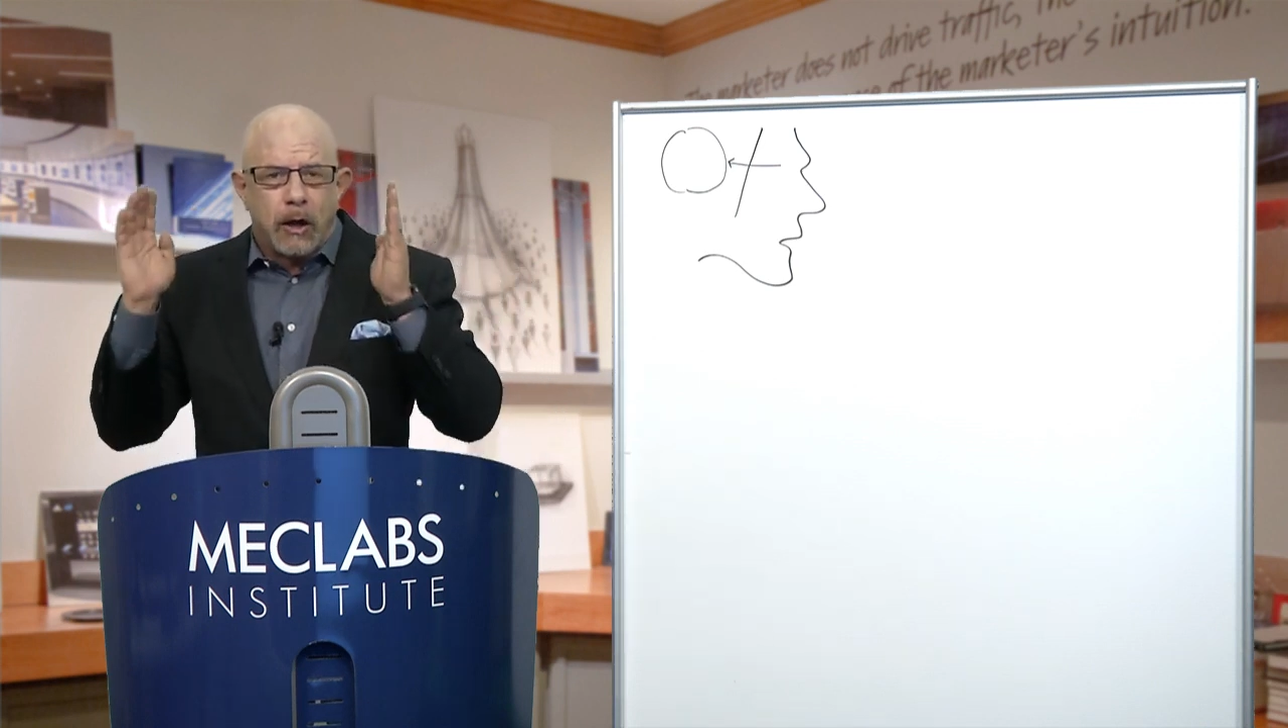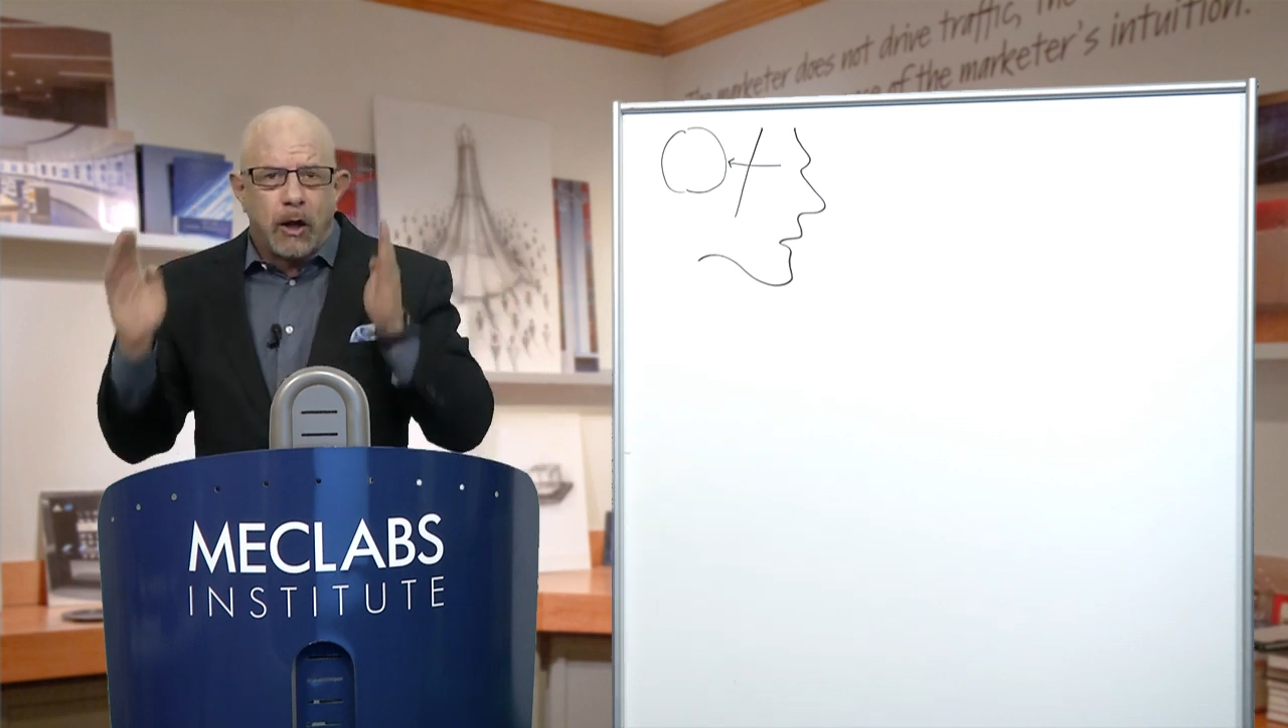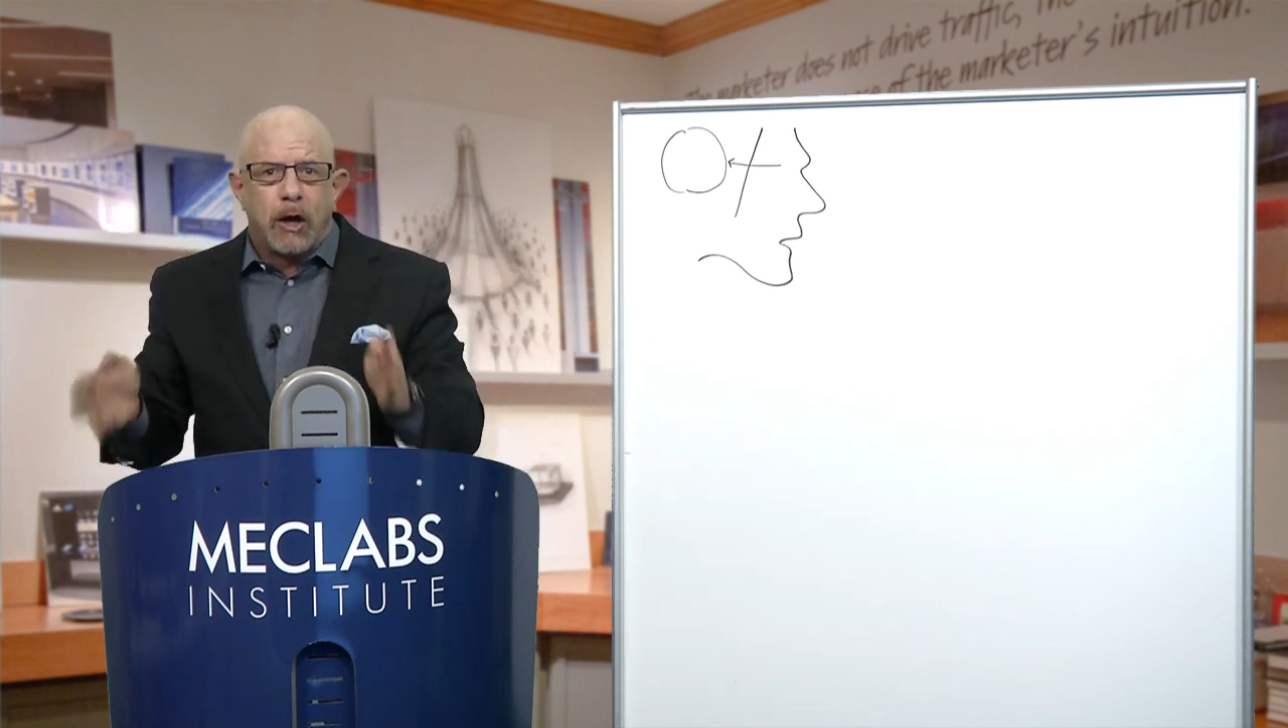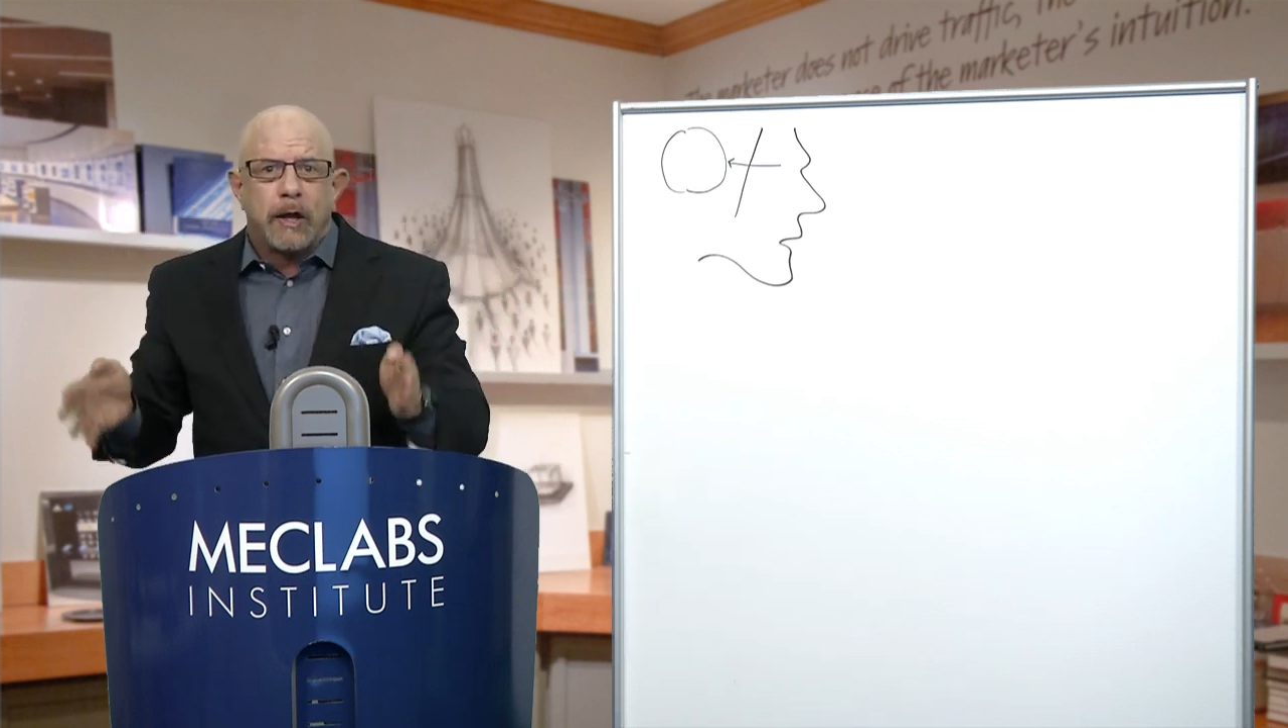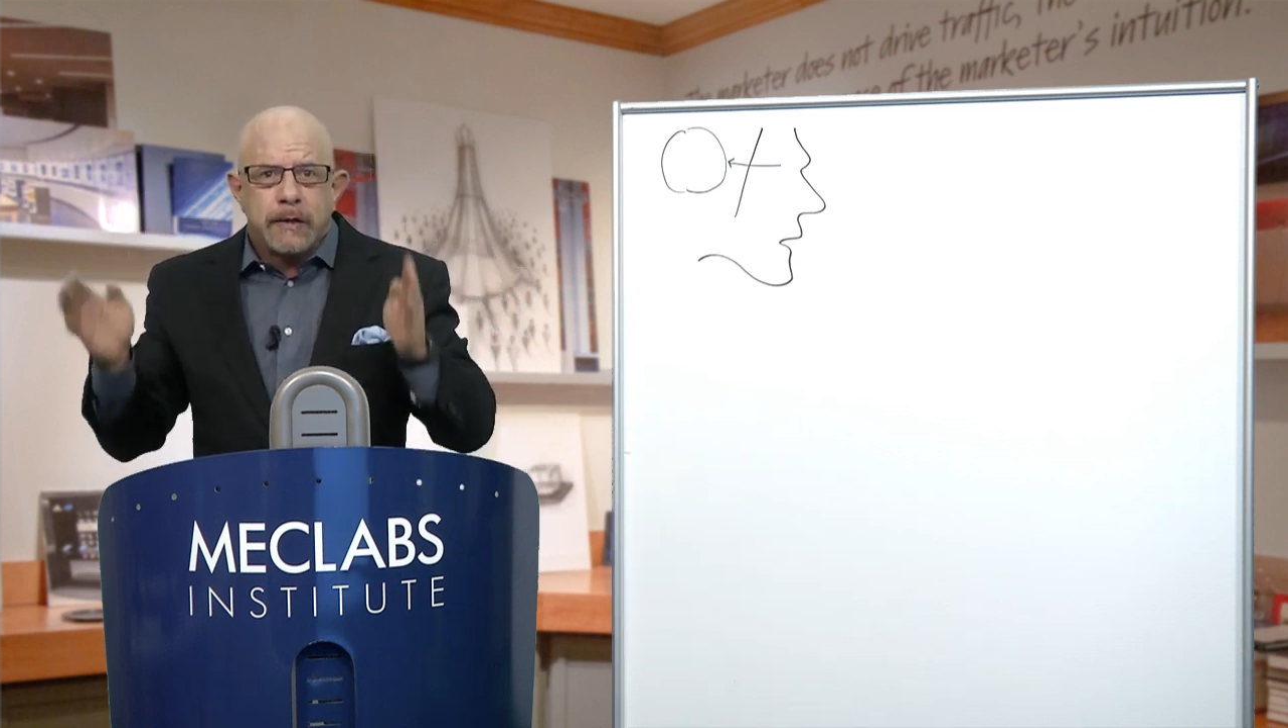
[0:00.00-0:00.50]

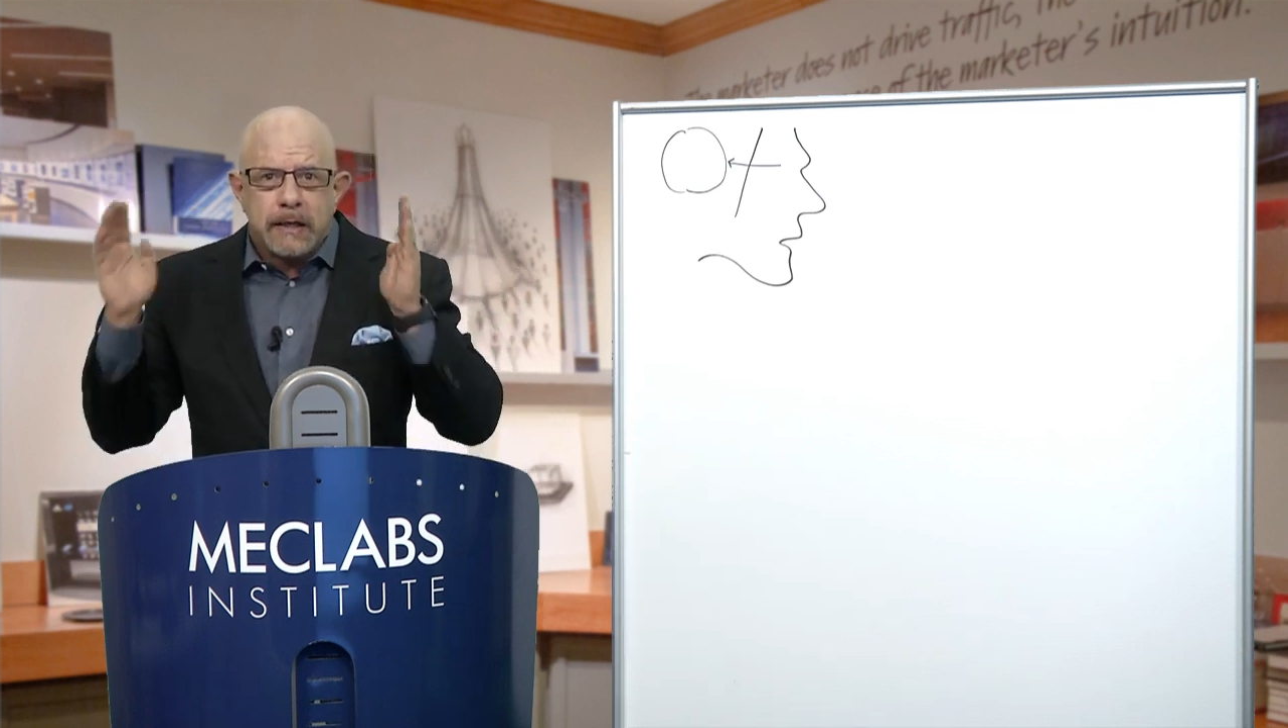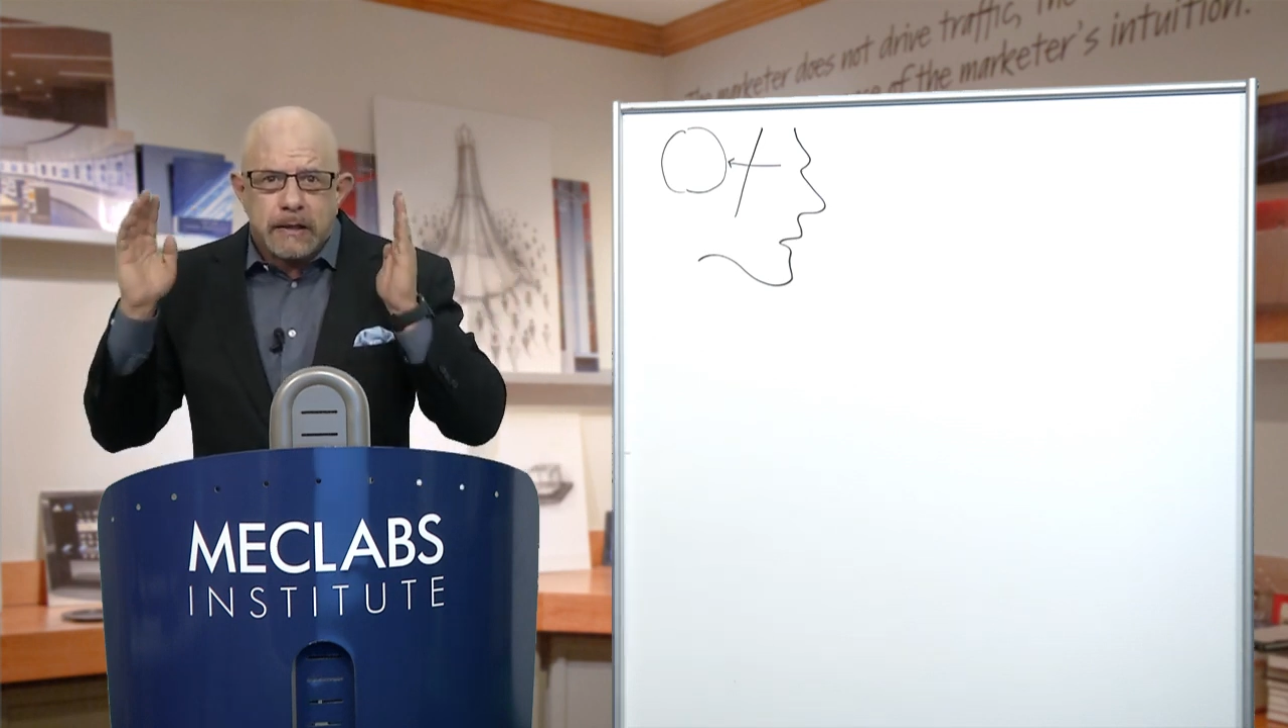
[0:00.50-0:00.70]
on the